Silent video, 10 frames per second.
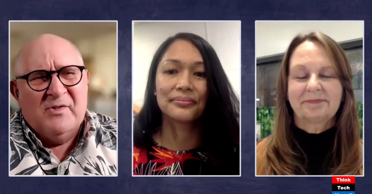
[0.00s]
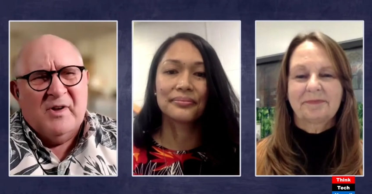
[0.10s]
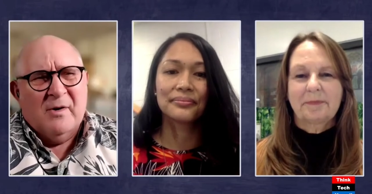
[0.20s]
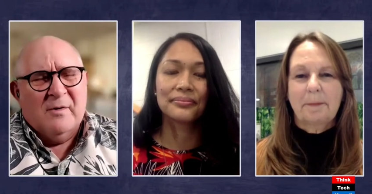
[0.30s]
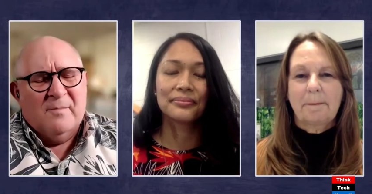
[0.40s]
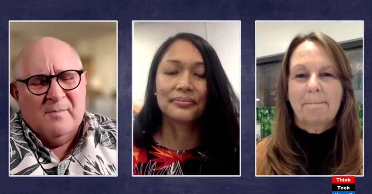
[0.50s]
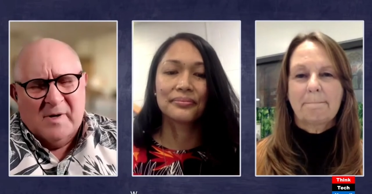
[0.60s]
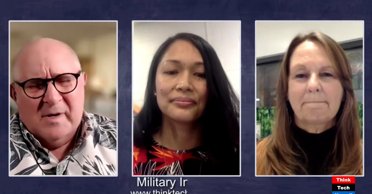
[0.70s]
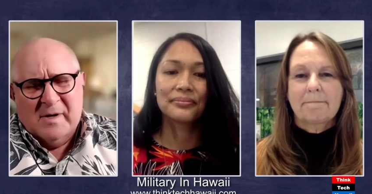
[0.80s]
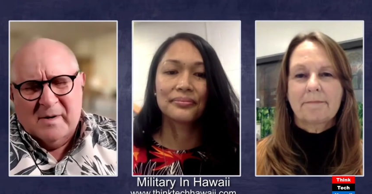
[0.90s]
Speaker 1: center
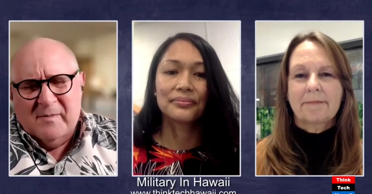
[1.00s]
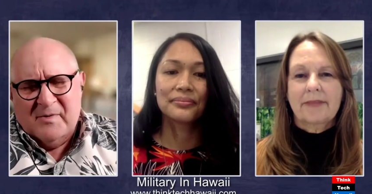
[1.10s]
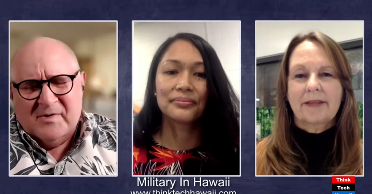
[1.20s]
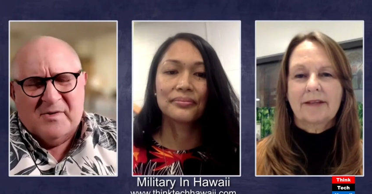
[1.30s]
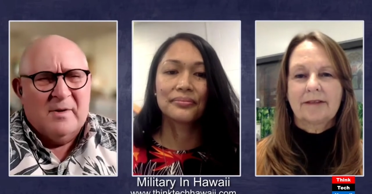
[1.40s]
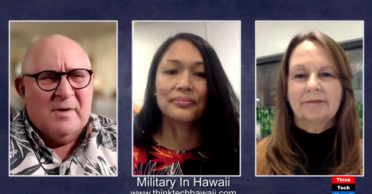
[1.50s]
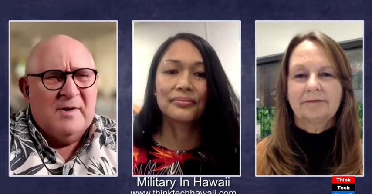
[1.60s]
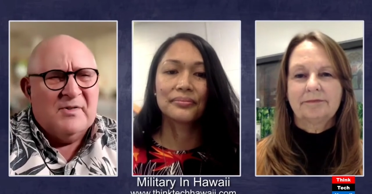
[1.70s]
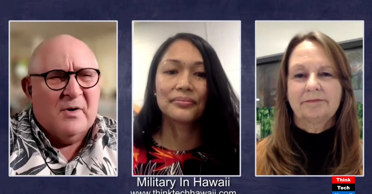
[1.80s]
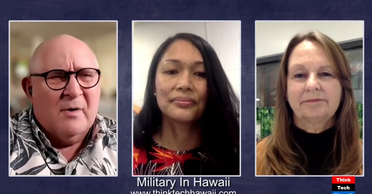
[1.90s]
uh,
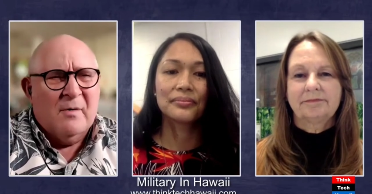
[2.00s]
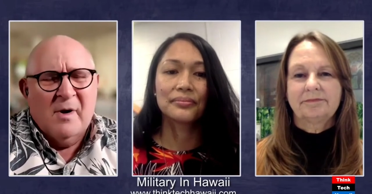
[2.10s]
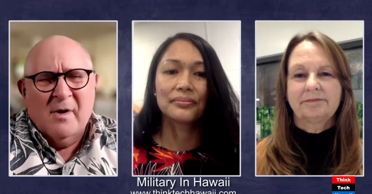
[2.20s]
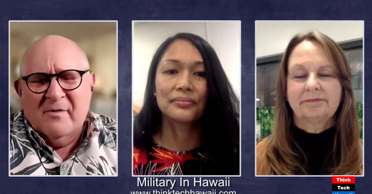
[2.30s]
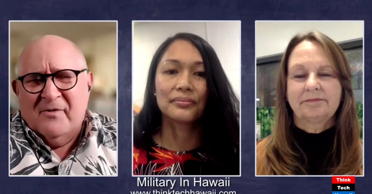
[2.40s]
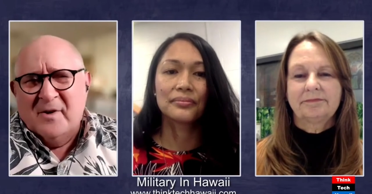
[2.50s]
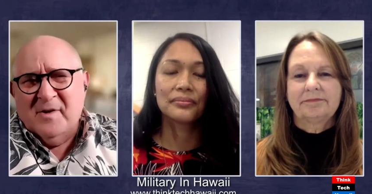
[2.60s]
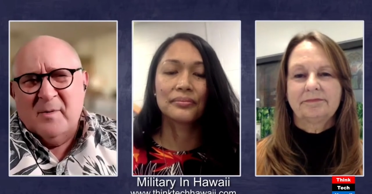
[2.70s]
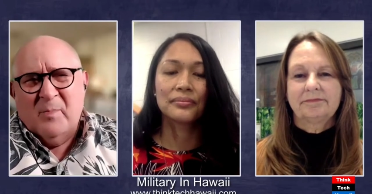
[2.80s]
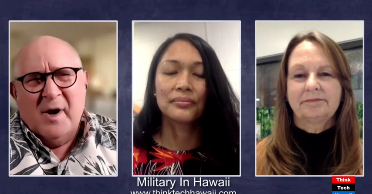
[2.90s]
facilities are
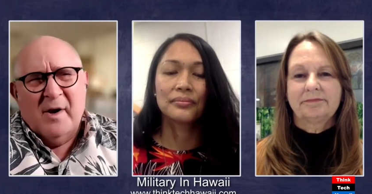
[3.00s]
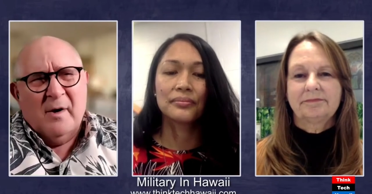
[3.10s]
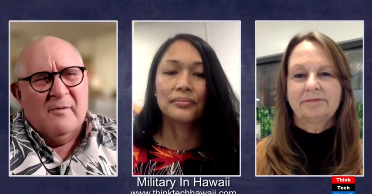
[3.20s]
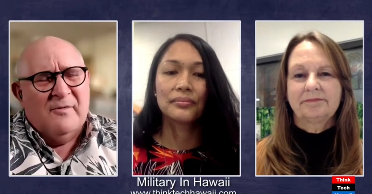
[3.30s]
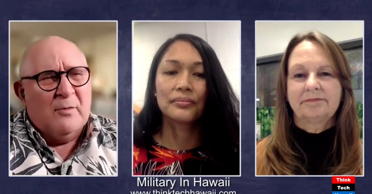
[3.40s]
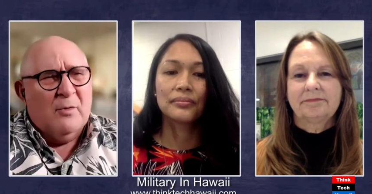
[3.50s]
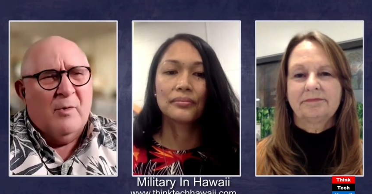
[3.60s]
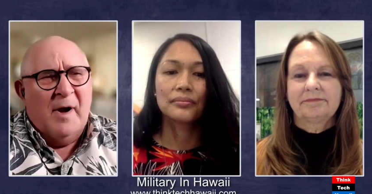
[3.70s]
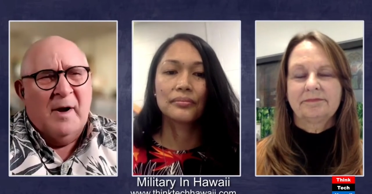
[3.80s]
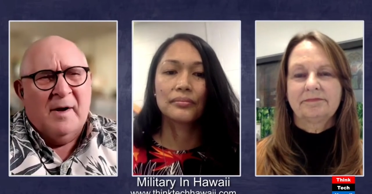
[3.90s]
funded by a federal
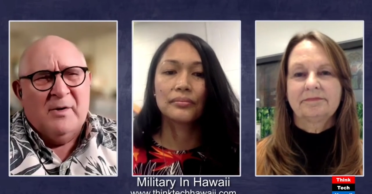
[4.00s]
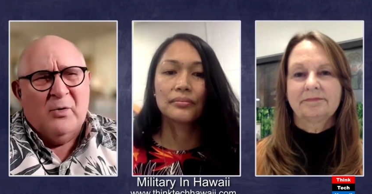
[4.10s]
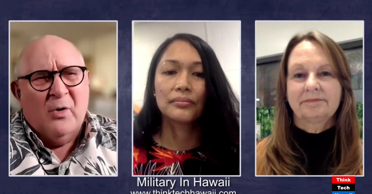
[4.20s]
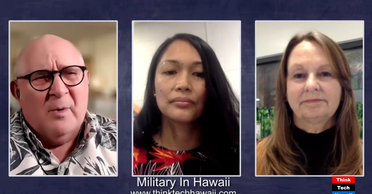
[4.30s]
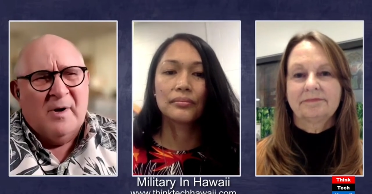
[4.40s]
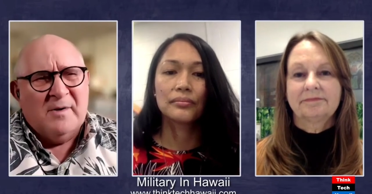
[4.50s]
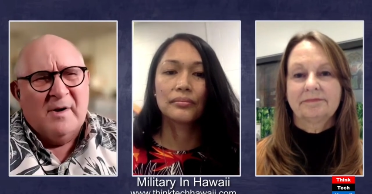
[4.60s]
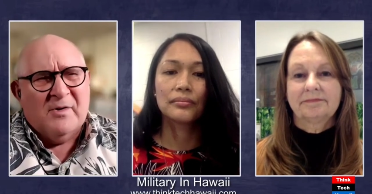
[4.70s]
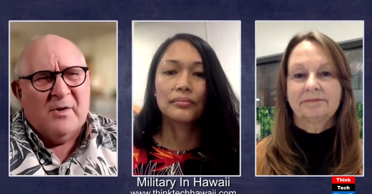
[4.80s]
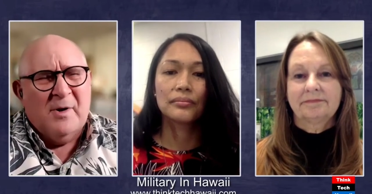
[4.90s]
grant. Can you talk about
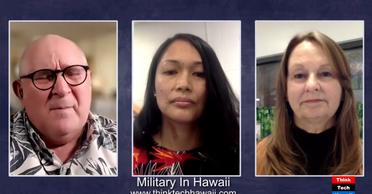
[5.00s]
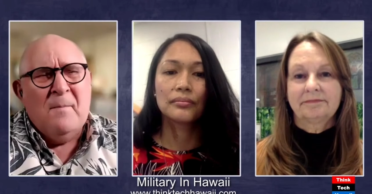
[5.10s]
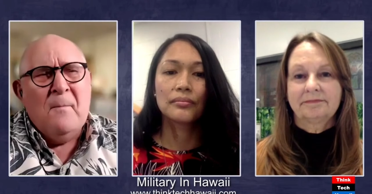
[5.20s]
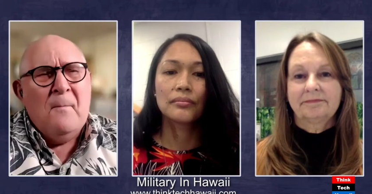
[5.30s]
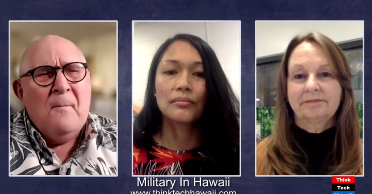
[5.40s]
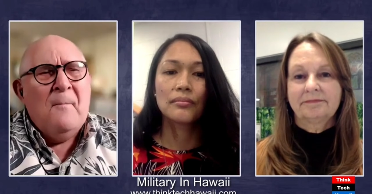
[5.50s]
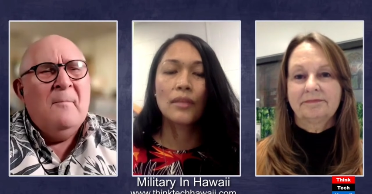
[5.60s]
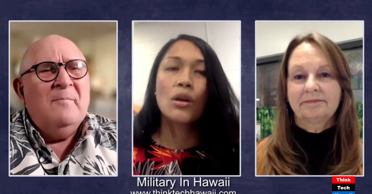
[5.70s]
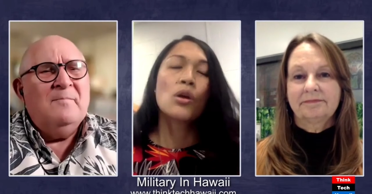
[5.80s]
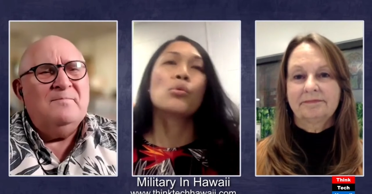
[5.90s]
that, Cherry?
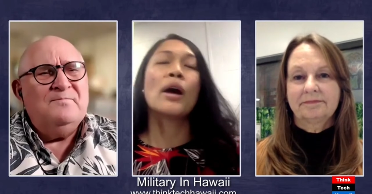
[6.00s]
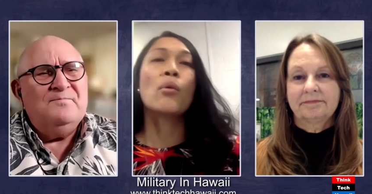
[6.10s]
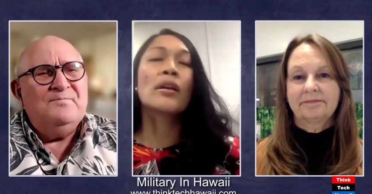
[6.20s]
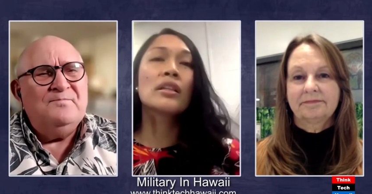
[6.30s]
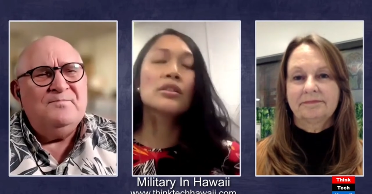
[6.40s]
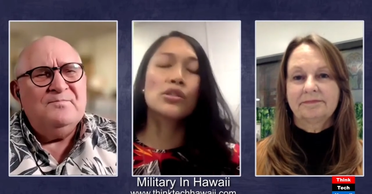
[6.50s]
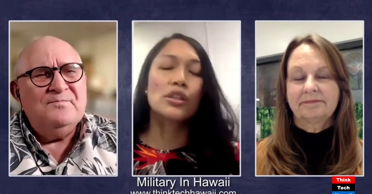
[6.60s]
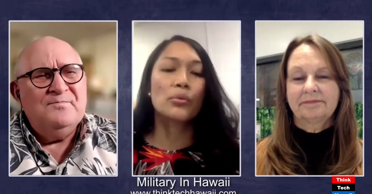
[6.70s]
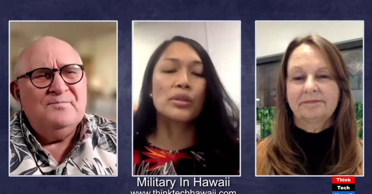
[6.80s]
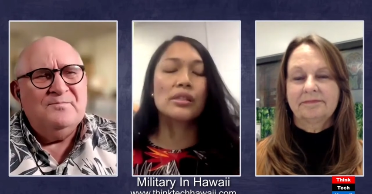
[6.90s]
Speaker 2: Well, I wanted to
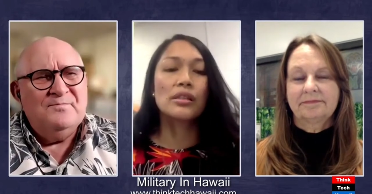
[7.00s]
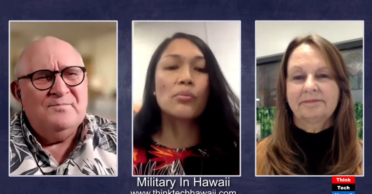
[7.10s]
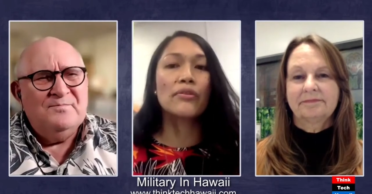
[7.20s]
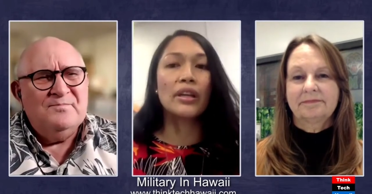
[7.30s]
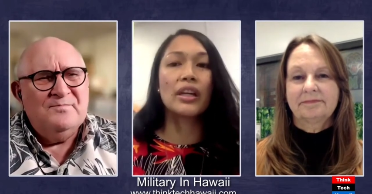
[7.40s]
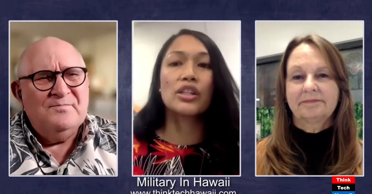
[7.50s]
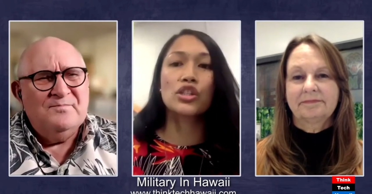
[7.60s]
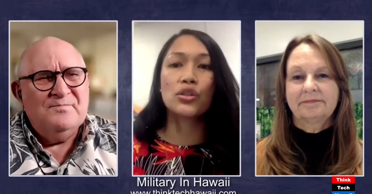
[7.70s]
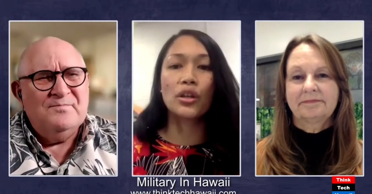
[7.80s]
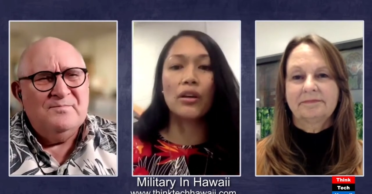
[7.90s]
start with some of the
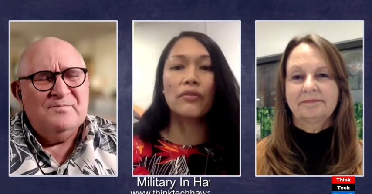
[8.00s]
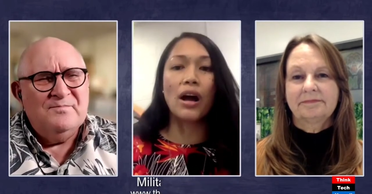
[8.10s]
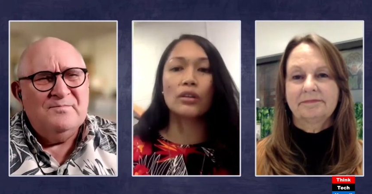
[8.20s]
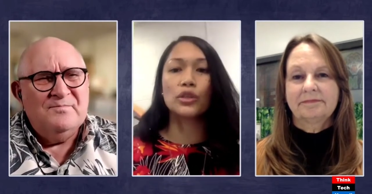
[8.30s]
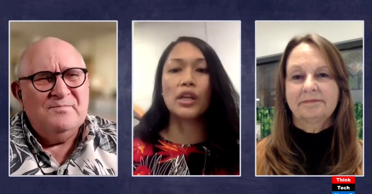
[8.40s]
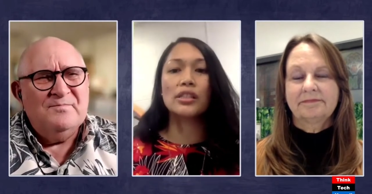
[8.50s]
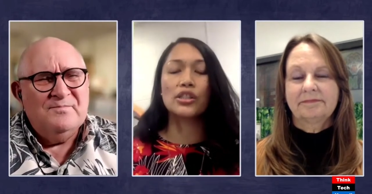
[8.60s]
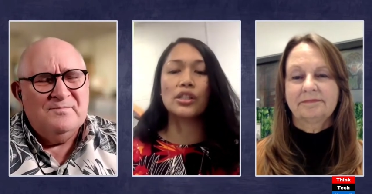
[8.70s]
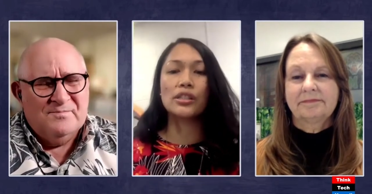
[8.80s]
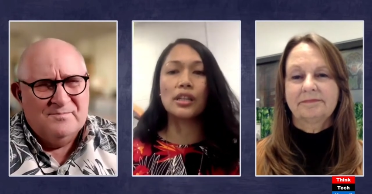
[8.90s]
history of how
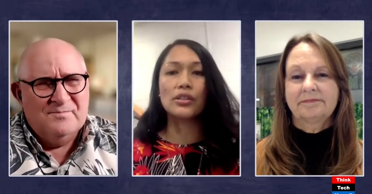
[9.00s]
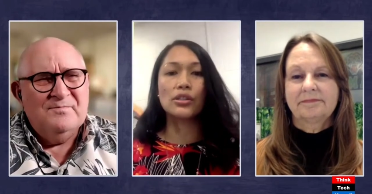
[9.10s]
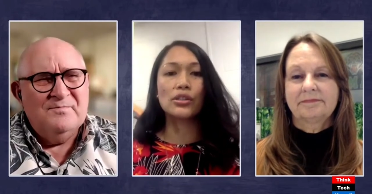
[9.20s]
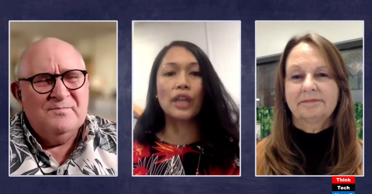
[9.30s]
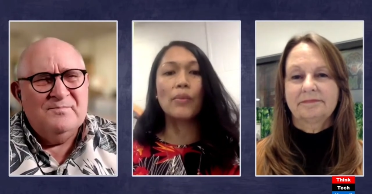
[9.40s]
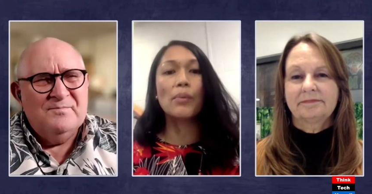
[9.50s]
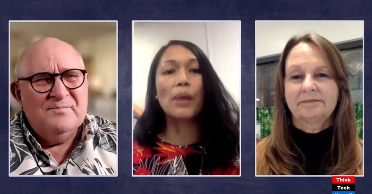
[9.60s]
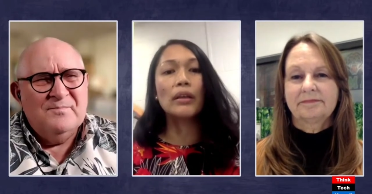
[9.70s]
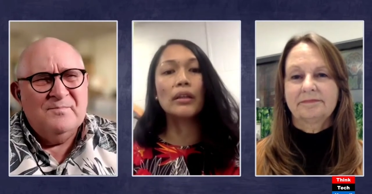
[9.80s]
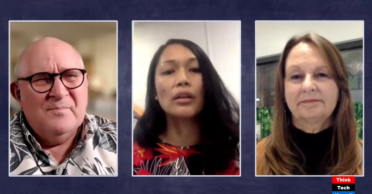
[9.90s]
transition centers came
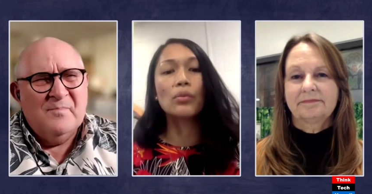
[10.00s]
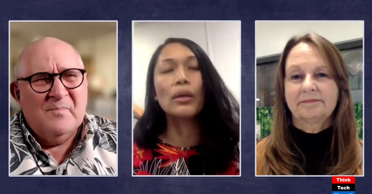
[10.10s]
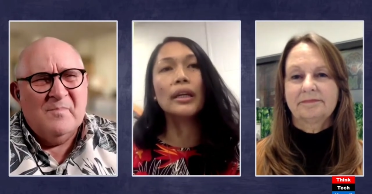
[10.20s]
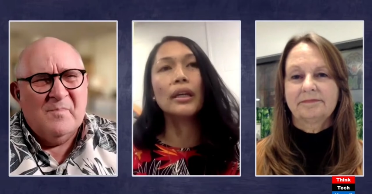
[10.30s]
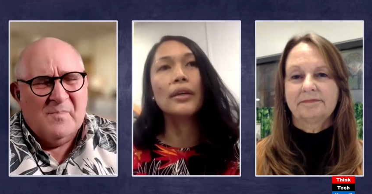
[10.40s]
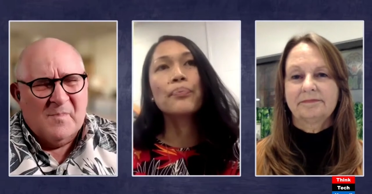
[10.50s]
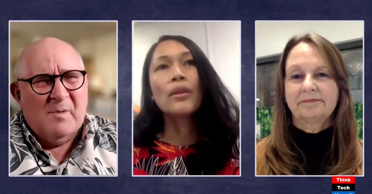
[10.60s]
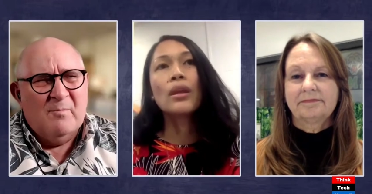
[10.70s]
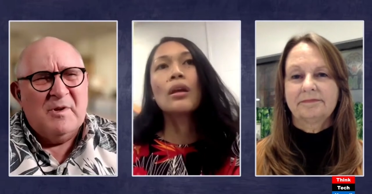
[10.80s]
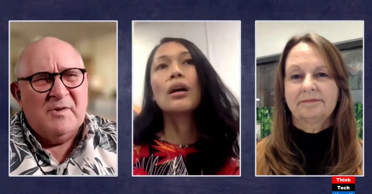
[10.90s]
about in Hawaii.
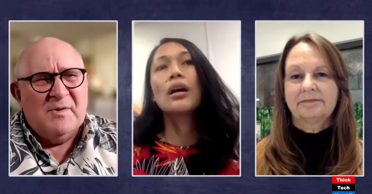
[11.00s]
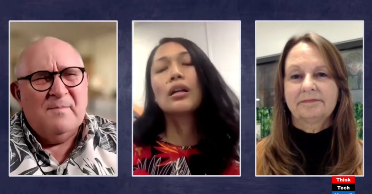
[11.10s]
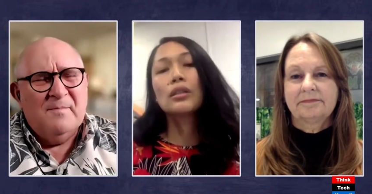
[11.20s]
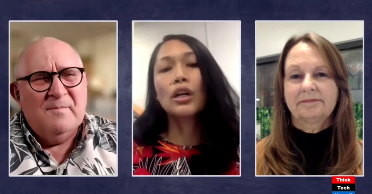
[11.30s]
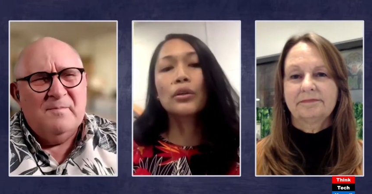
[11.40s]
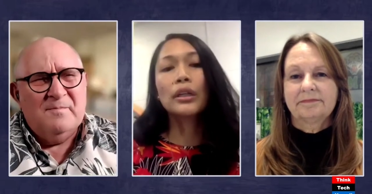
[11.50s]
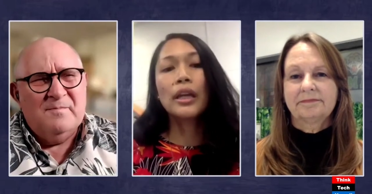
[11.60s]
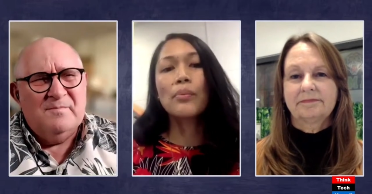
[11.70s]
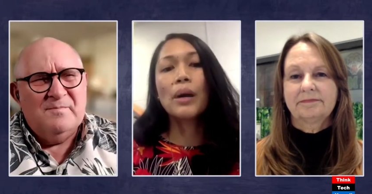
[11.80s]
Uh, currently,